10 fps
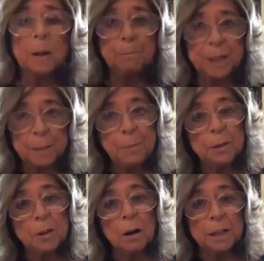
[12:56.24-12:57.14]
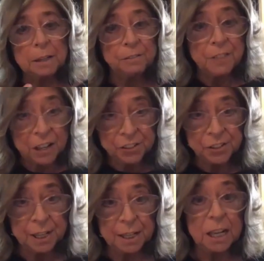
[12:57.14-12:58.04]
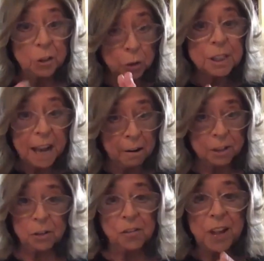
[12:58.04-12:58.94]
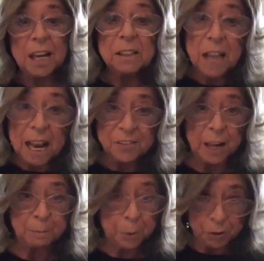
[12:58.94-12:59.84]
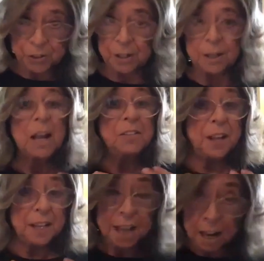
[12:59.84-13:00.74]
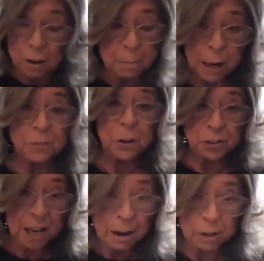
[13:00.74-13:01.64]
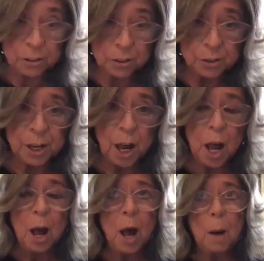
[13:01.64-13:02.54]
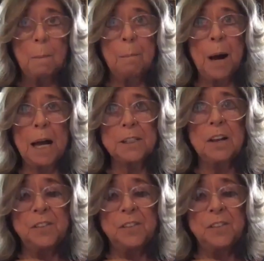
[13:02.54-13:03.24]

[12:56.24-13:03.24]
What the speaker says: people are investing in your character. They like that person. They care about those characters. But the